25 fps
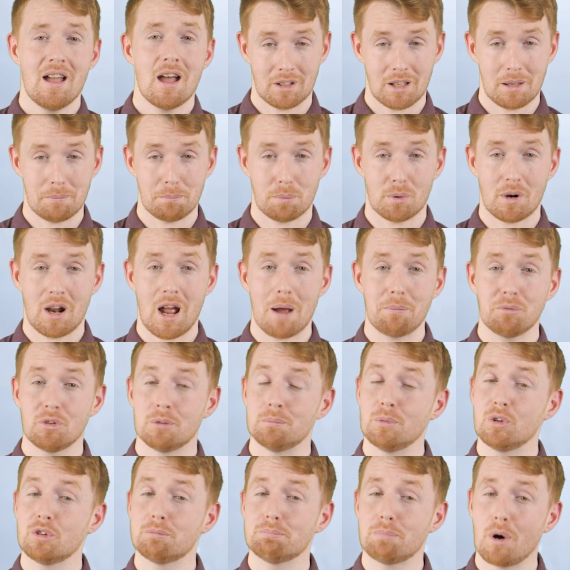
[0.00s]
and perhaps the
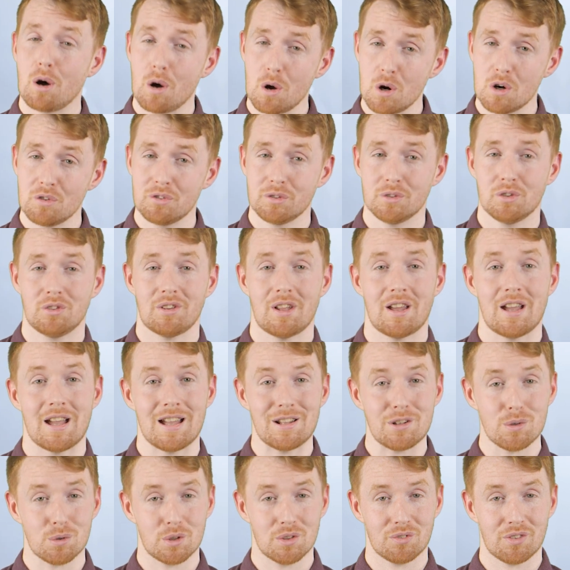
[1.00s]
most powerful
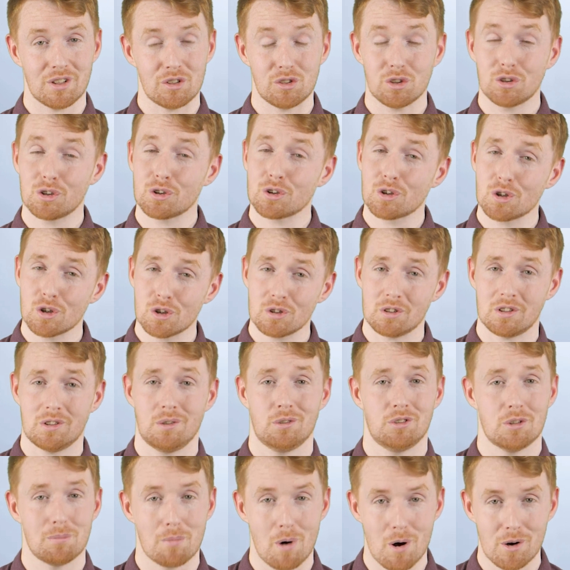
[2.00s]
Android device currently
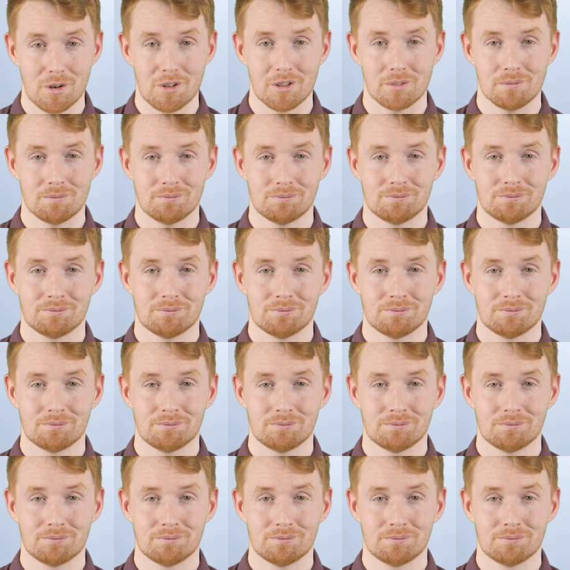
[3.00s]
on the market.